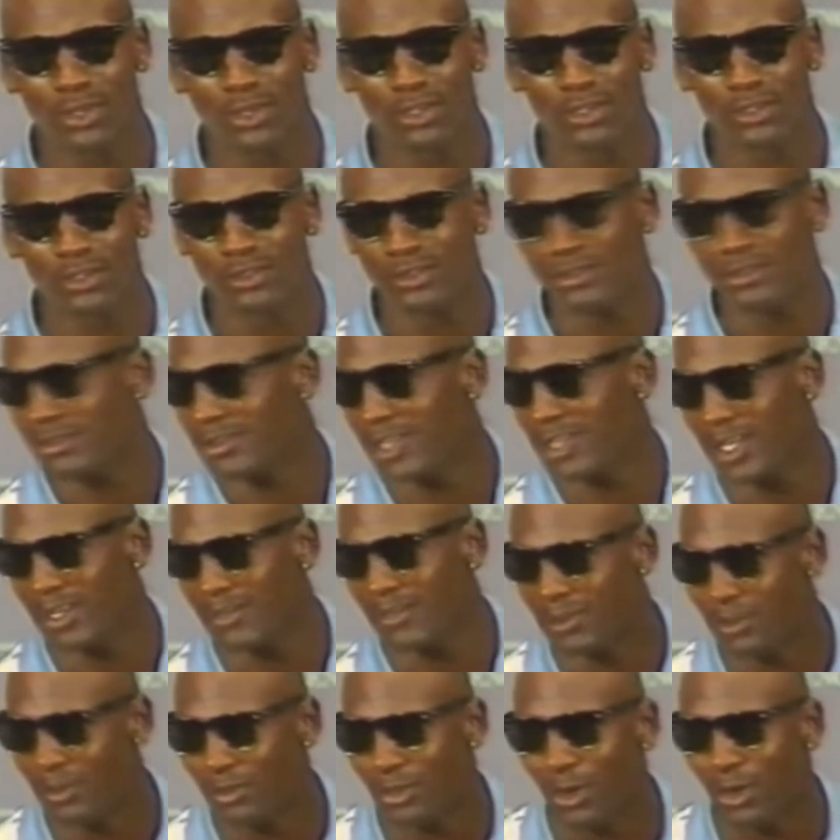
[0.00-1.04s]
I
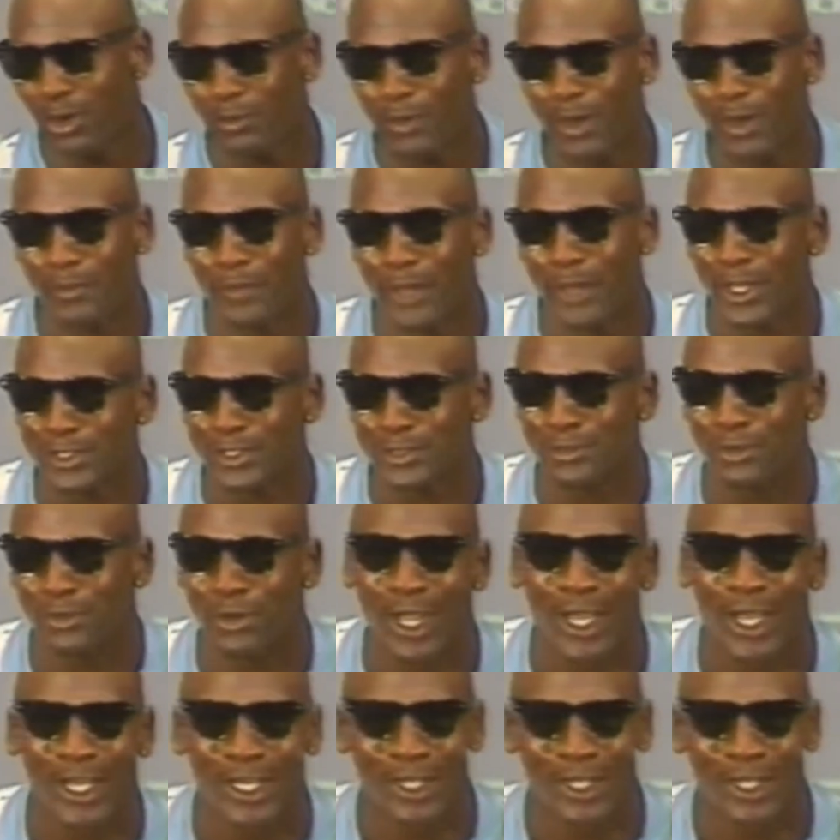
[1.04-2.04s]
haven't even thought about basketball. I didn't